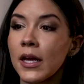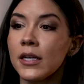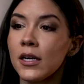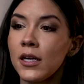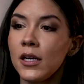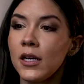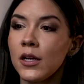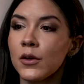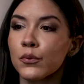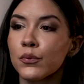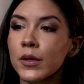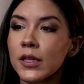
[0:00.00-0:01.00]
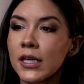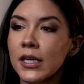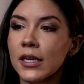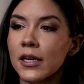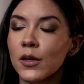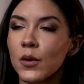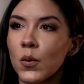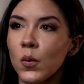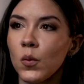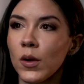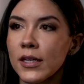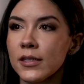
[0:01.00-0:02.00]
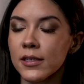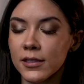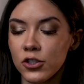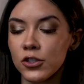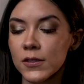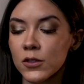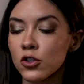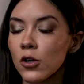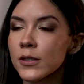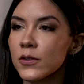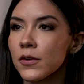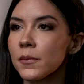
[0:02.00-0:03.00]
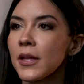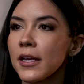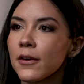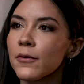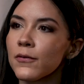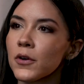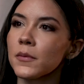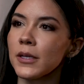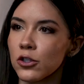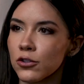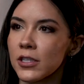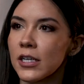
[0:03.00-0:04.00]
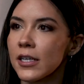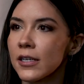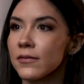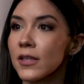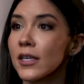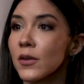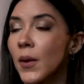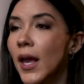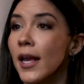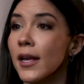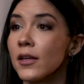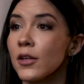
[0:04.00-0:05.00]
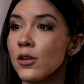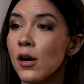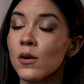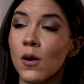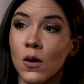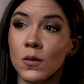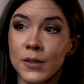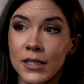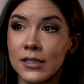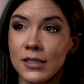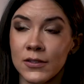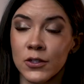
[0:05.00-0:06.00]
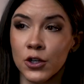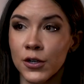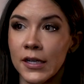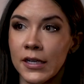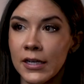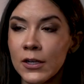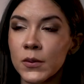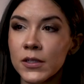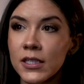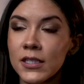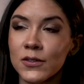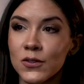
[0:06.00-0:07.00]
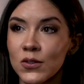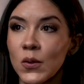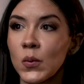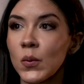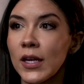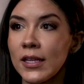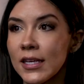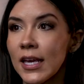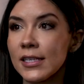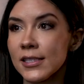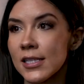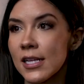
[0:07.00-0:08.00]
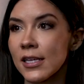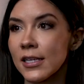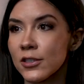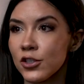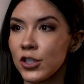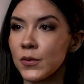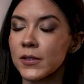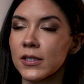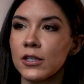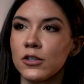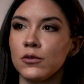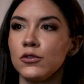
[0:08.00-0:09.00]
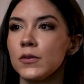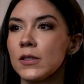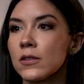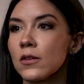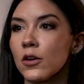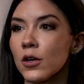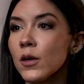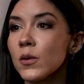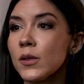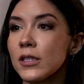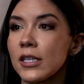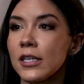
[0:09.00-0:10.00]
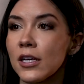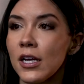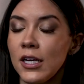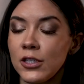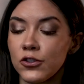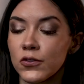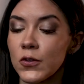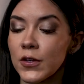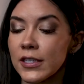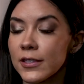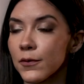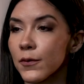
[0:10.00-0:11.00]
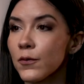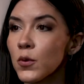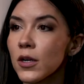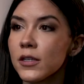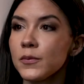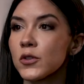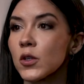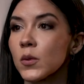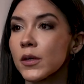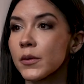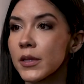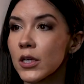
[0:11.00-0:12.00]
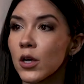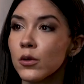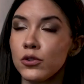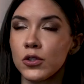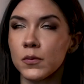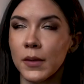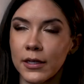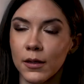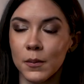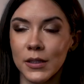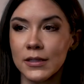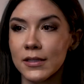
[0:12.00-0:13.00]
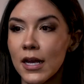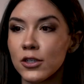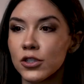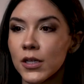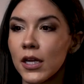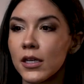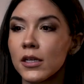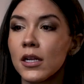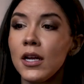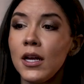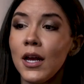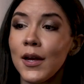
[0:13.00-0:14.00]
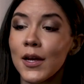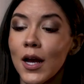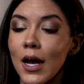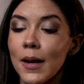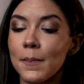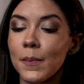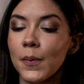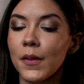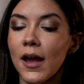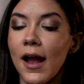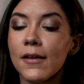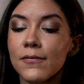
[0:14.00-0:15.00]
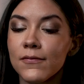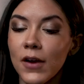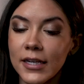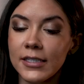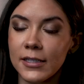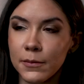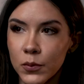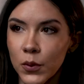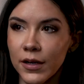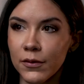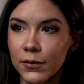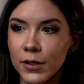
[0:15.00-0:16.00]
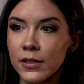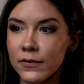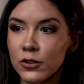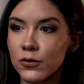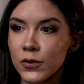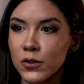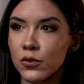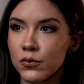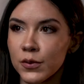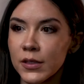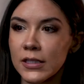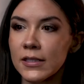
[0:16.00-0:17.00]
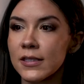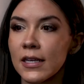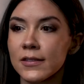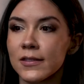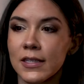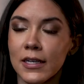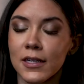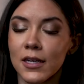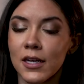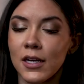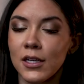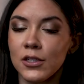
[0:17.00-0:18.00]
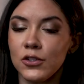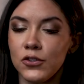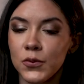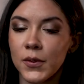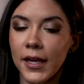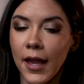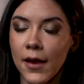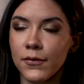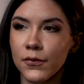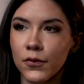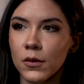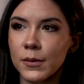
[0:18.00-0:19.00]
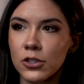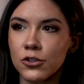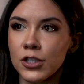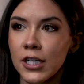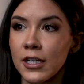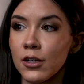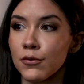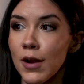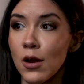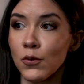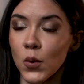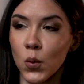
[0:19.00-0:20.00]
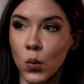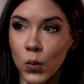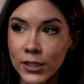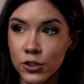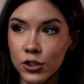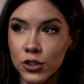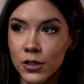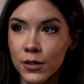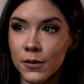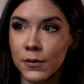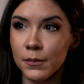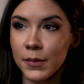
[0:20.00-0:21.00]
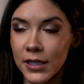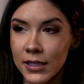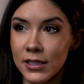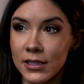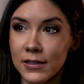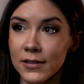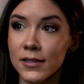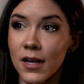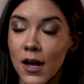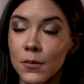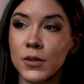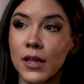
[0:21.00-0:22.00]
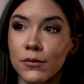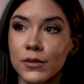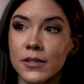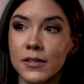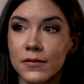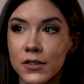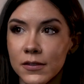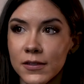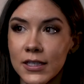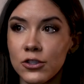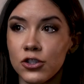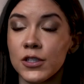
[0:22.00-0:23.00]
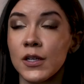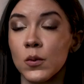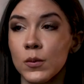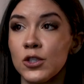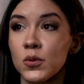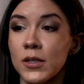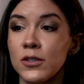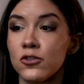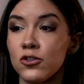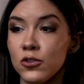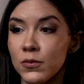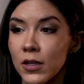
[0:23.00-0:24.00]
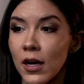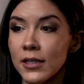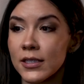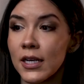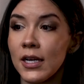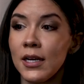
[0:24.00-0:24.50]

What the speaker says: And really, it just starts from like a firm understanding of like, okay, not all PEDs are created equally. So in the case that like she was going to go do this on her own and like just look at different forums or work with a coach who might not be as educated, I find it important for individuals to really assess like, do they have a firm understanding around which PEDs come with that risk of virilization and which ones do not?